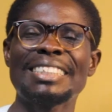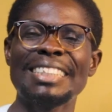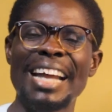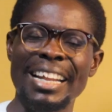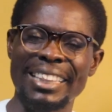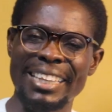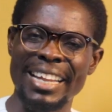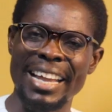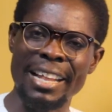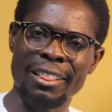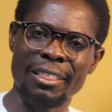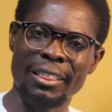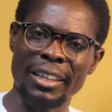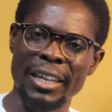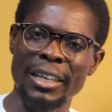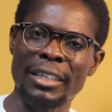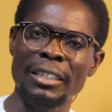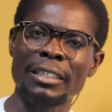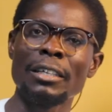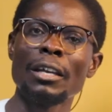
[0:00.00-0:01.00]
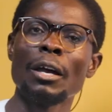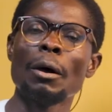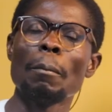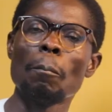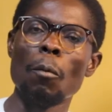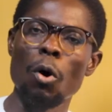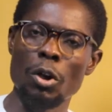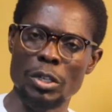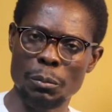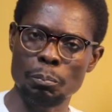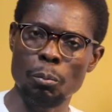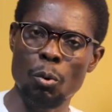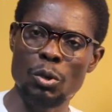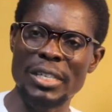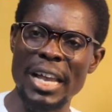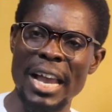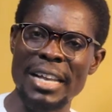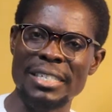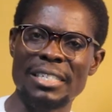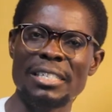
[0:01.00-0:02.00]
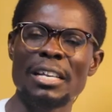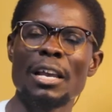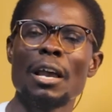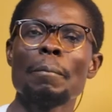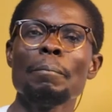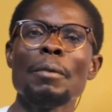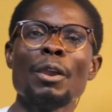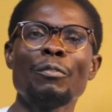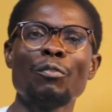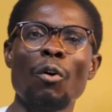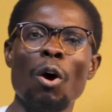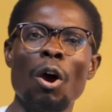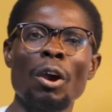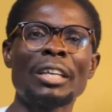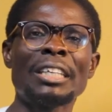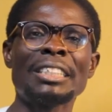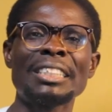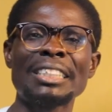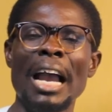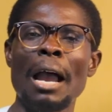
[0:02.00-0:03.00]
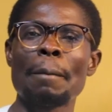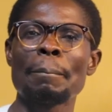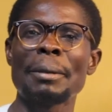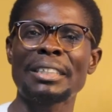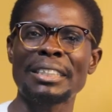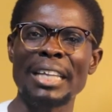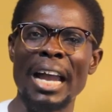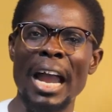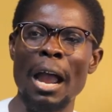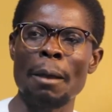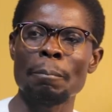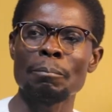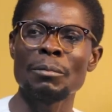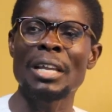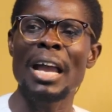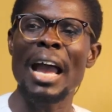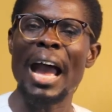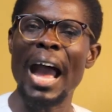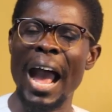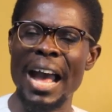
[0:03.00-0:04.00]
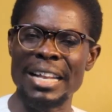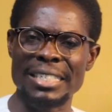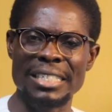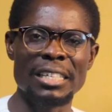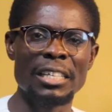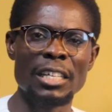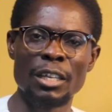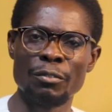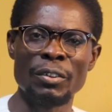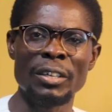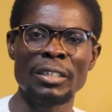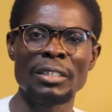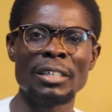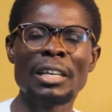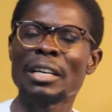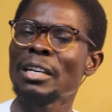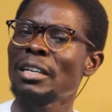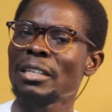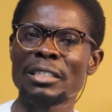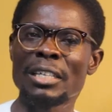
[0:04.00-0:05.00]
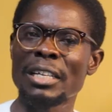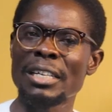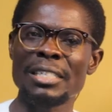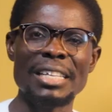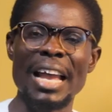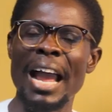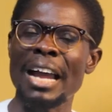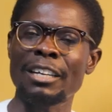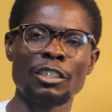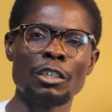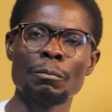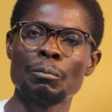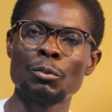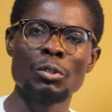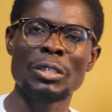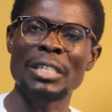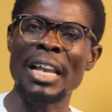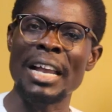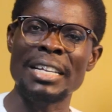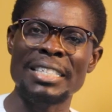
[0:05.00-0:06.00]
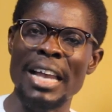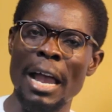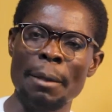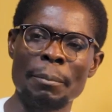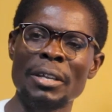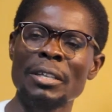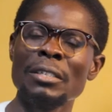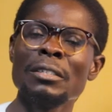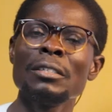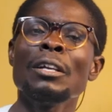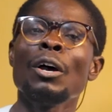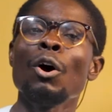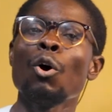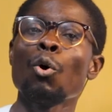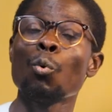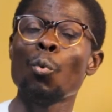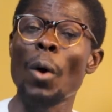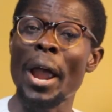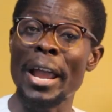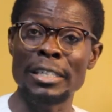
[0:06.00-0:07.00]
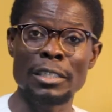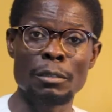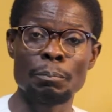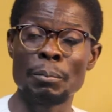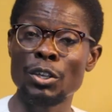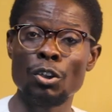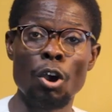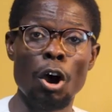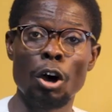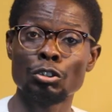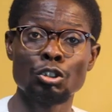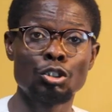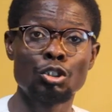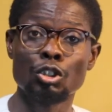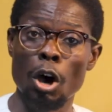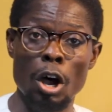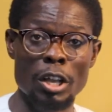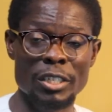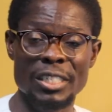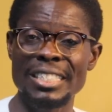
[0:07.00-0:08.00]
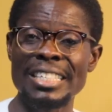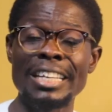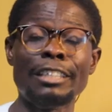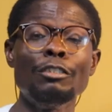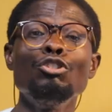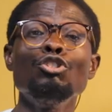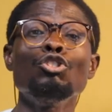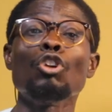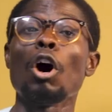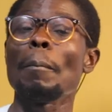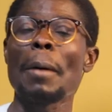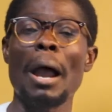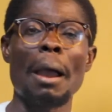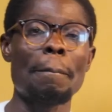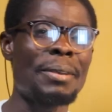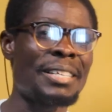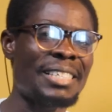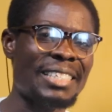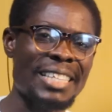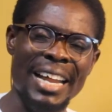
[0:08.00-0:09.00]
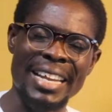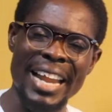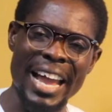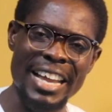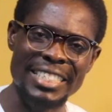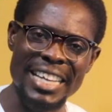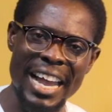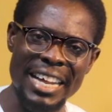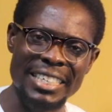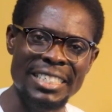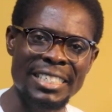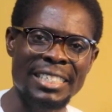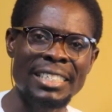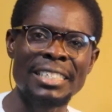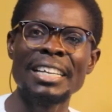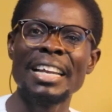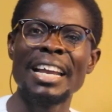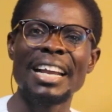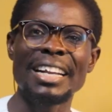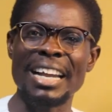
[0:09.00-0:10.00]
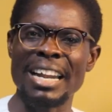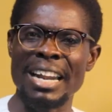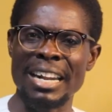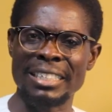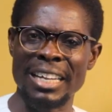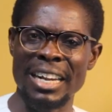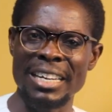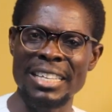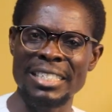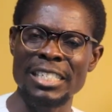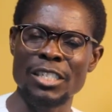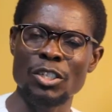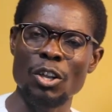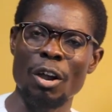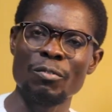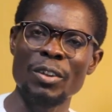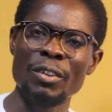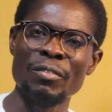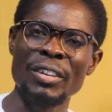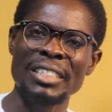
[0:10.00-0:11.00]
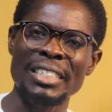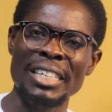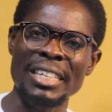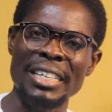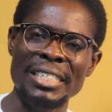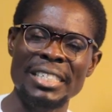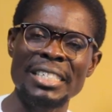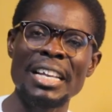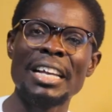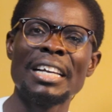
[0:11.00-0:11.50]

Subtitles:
that a thing must possess before it can be termed as living. These attributes examined went beyond just the normal Mr. Niger D characteristics of living things